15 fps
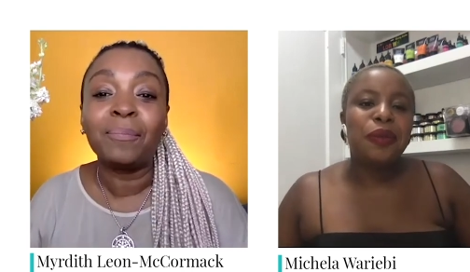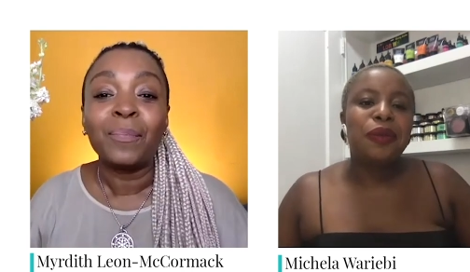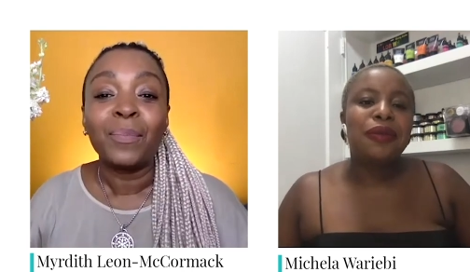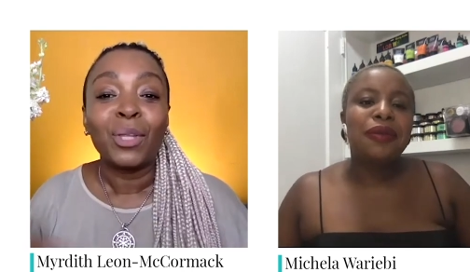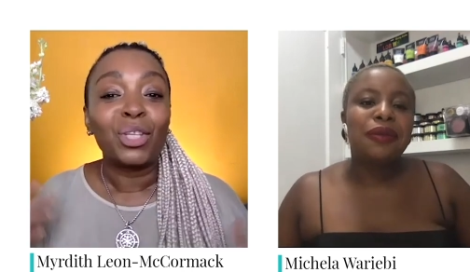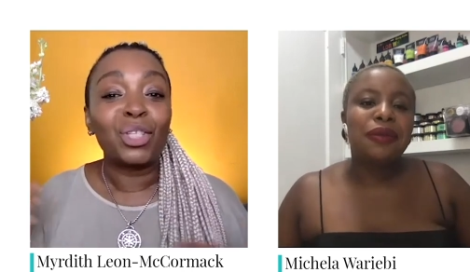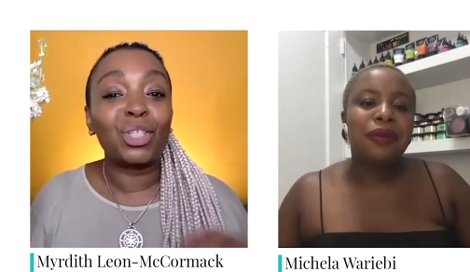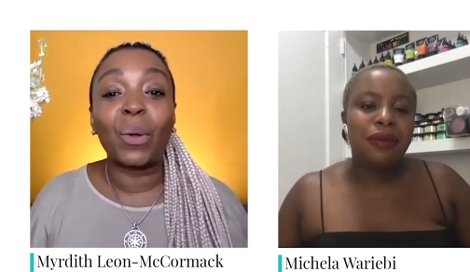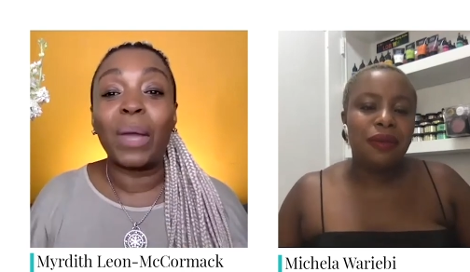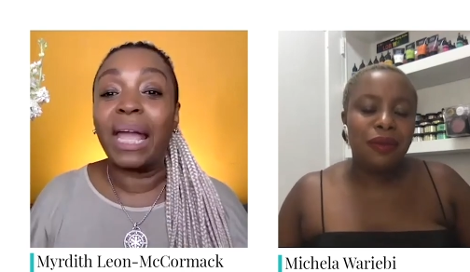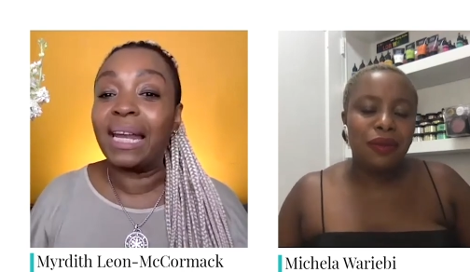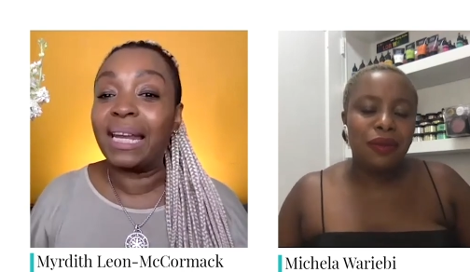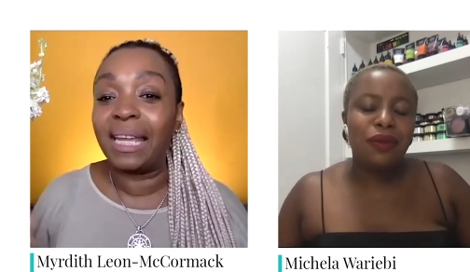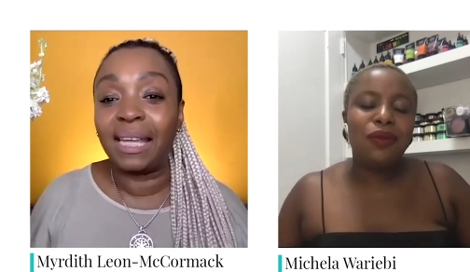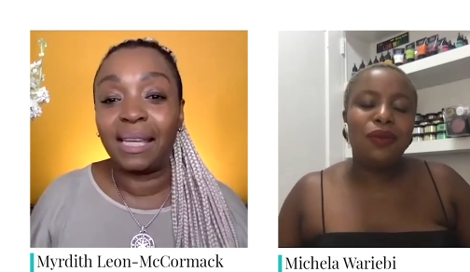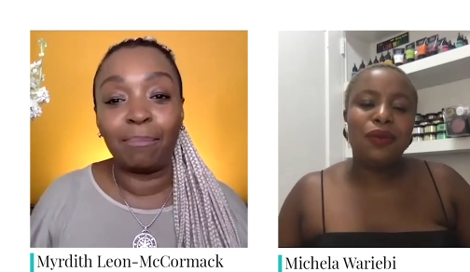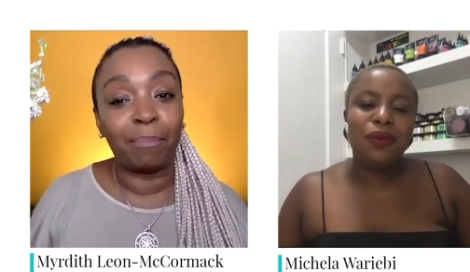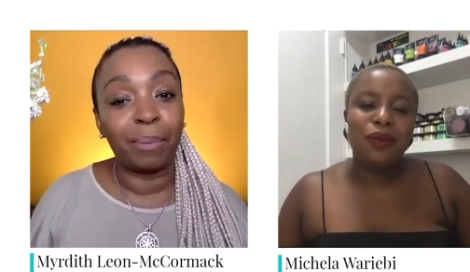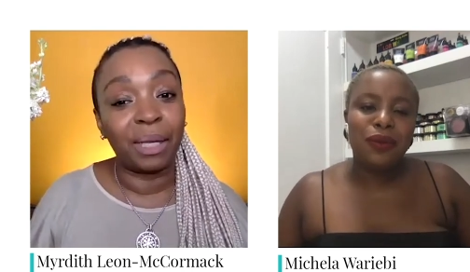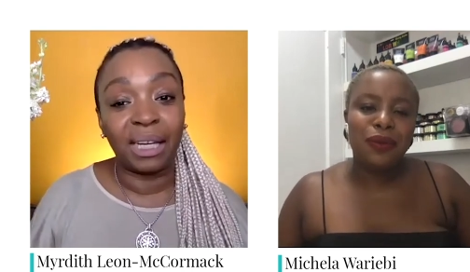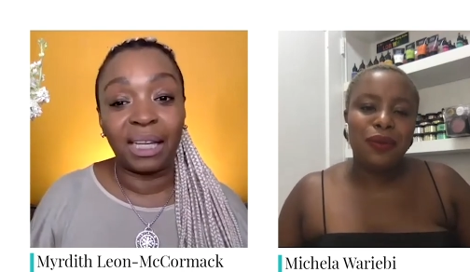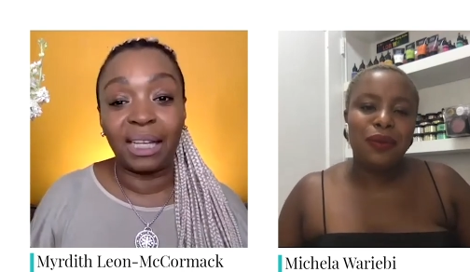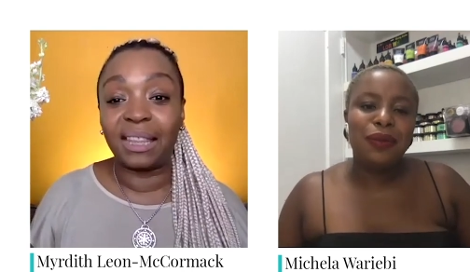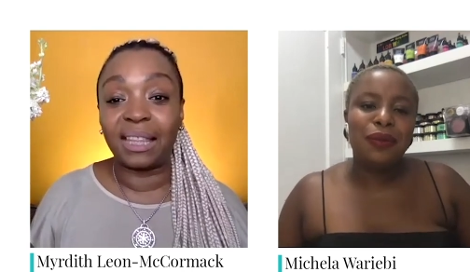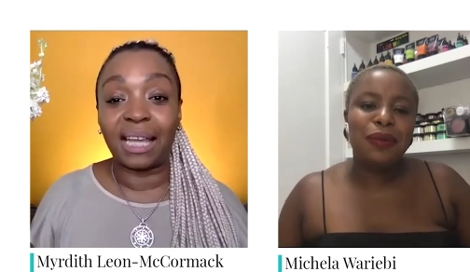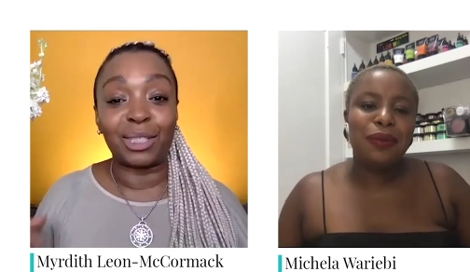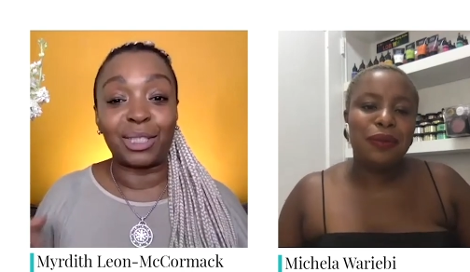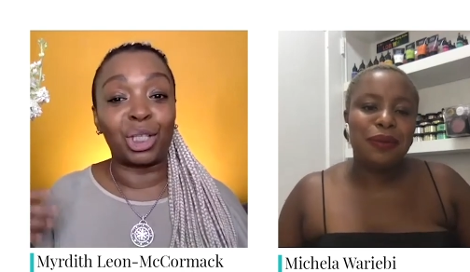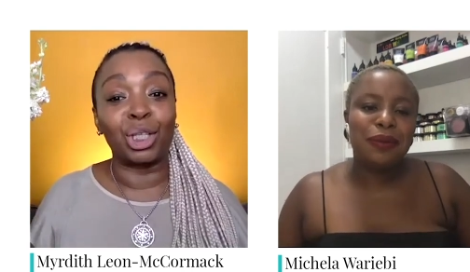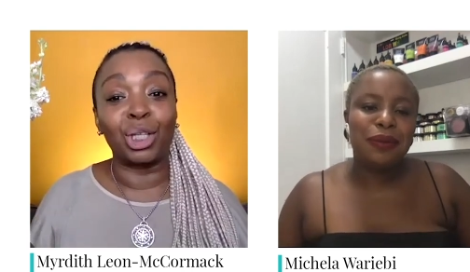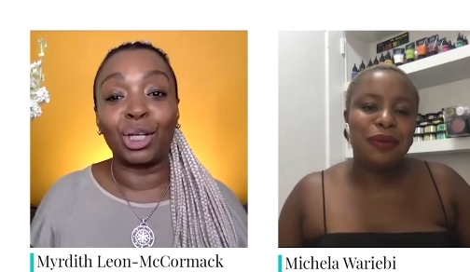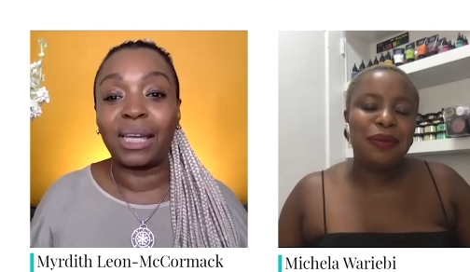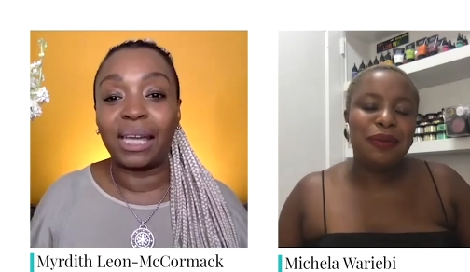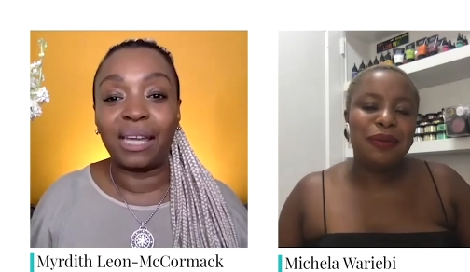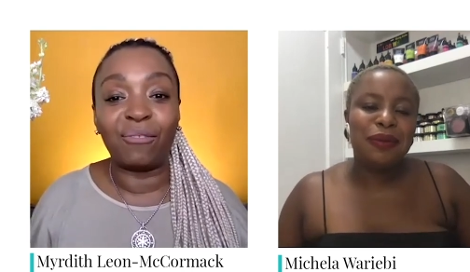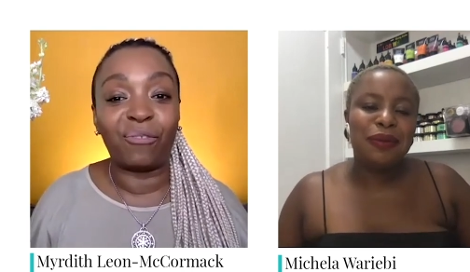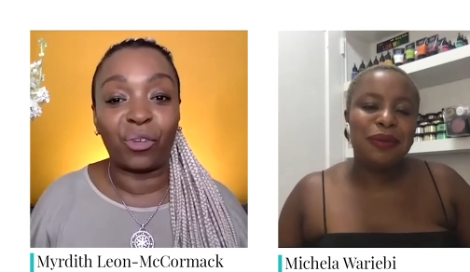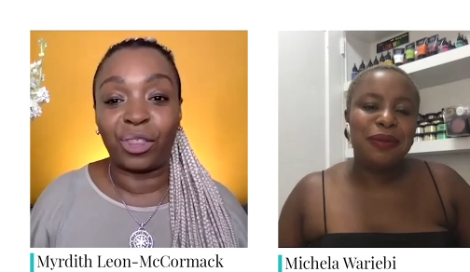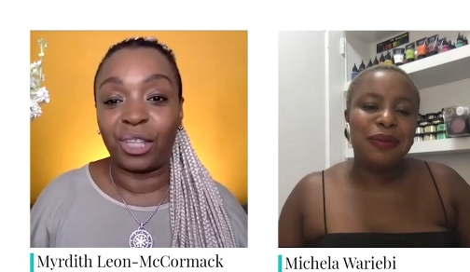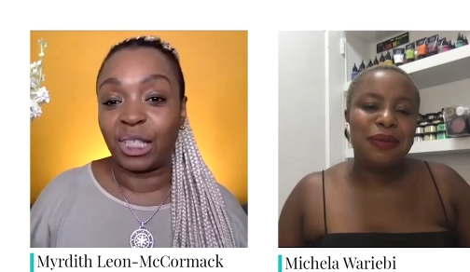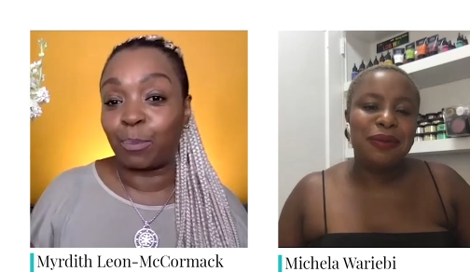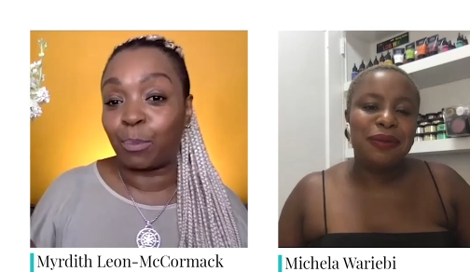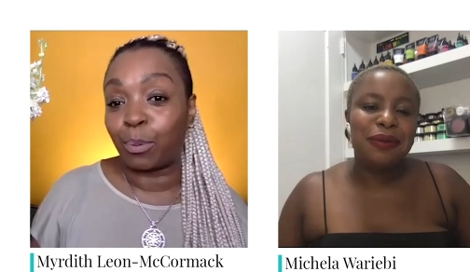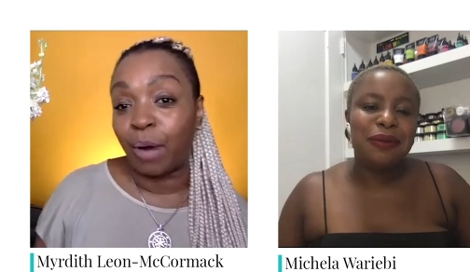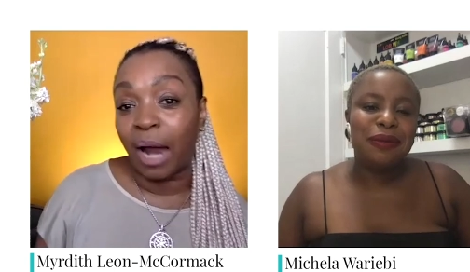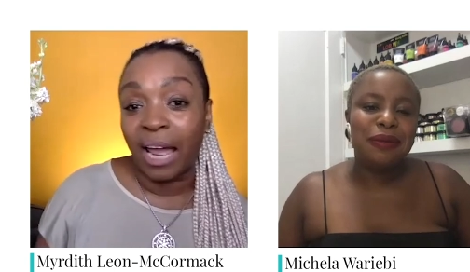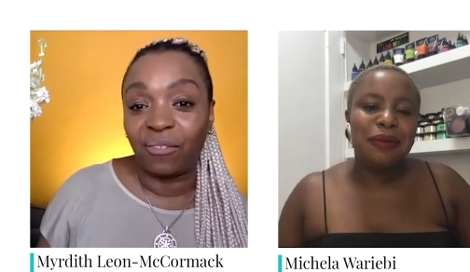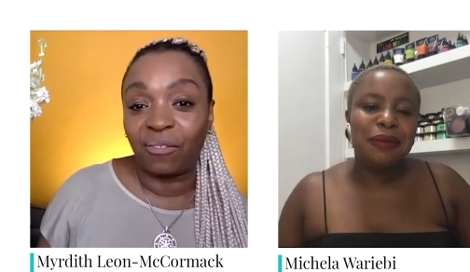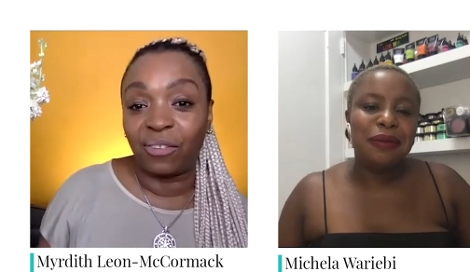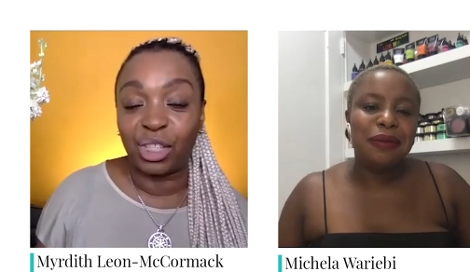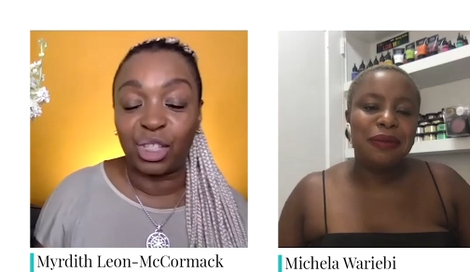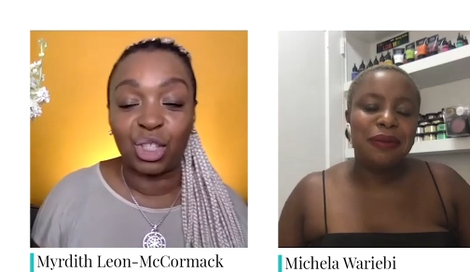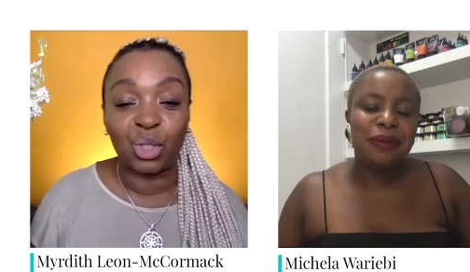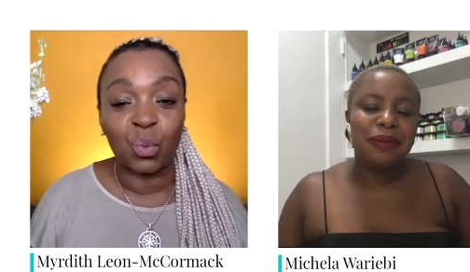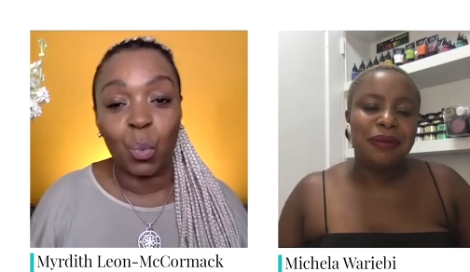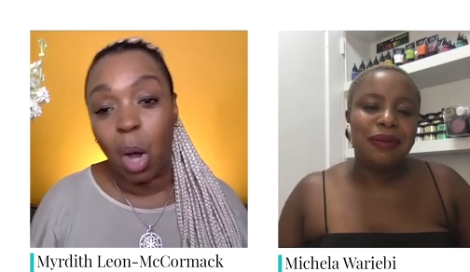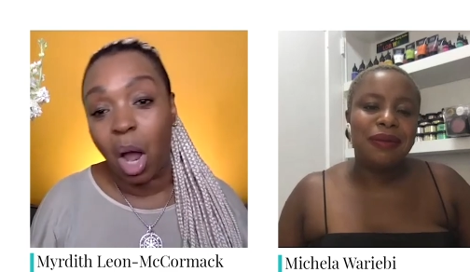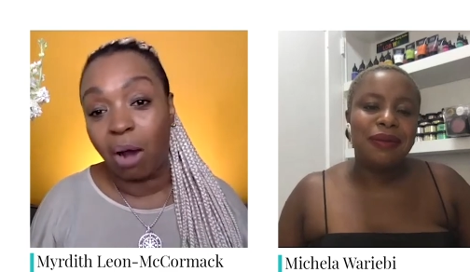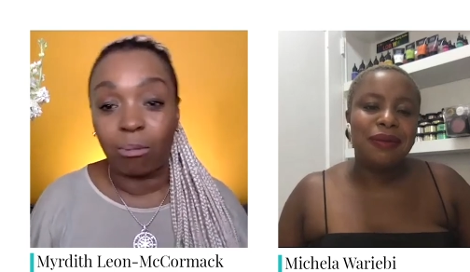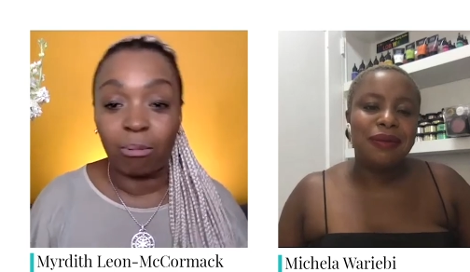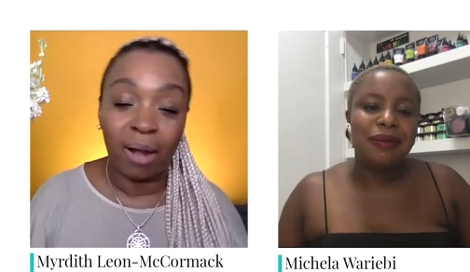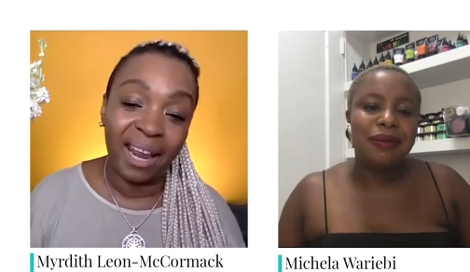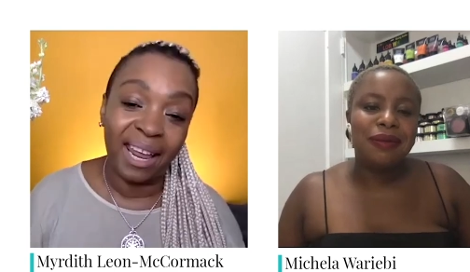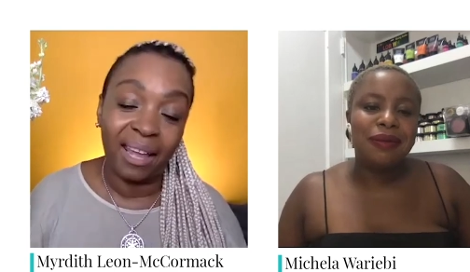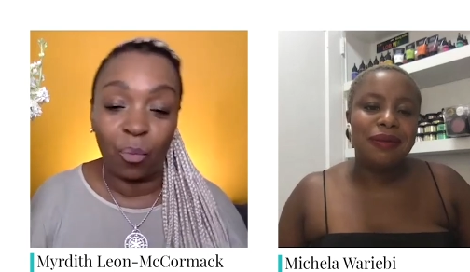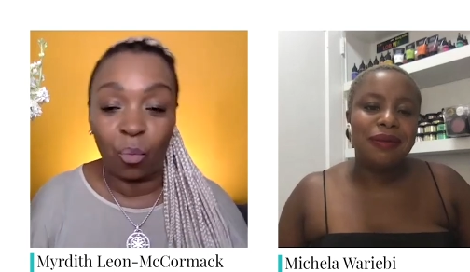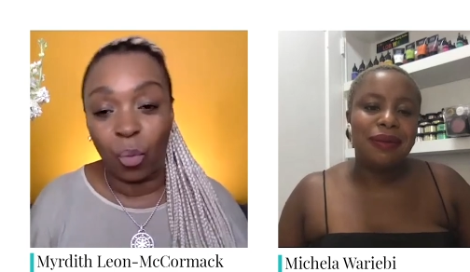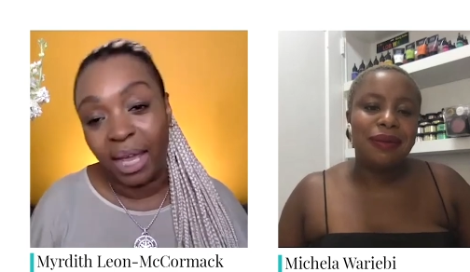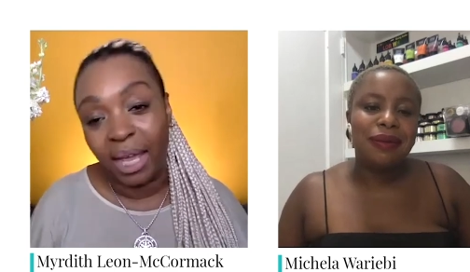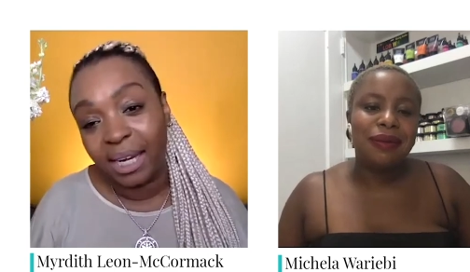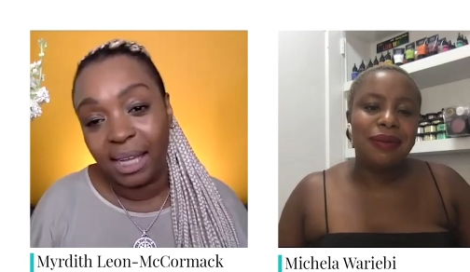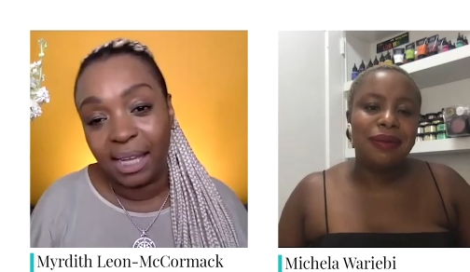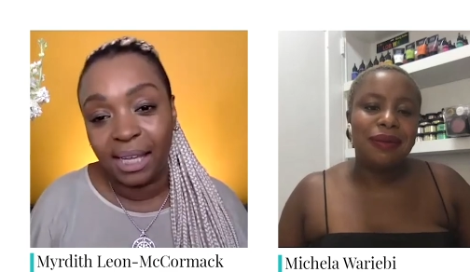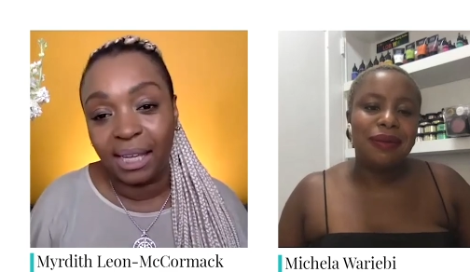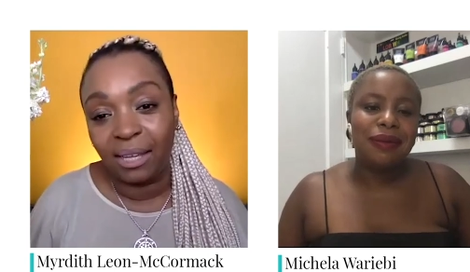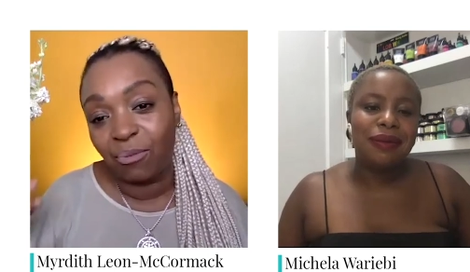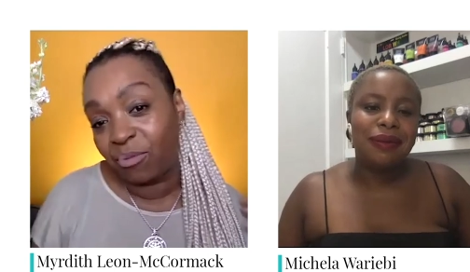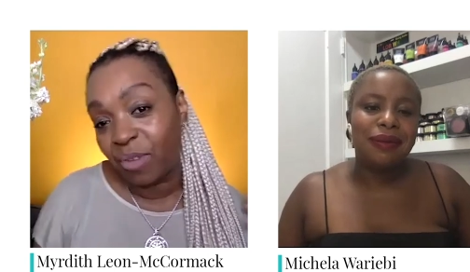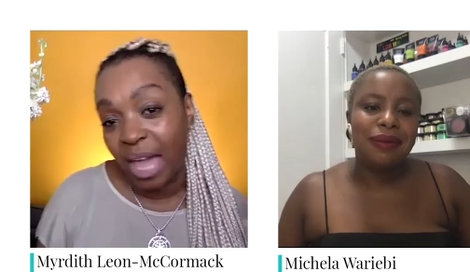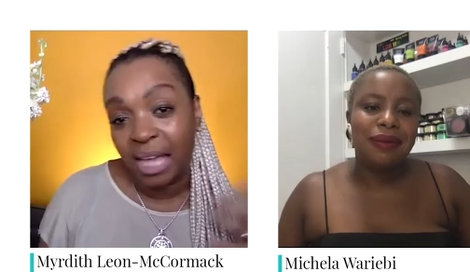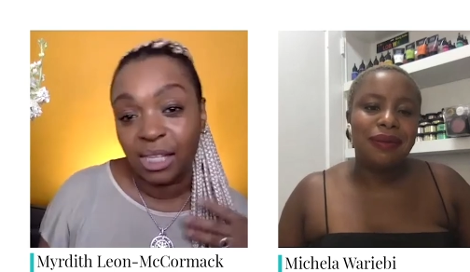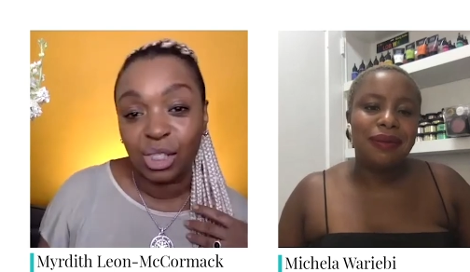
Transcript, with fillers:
Speaker 1: So mm. anybody that's looking for this private soiree, wedding event,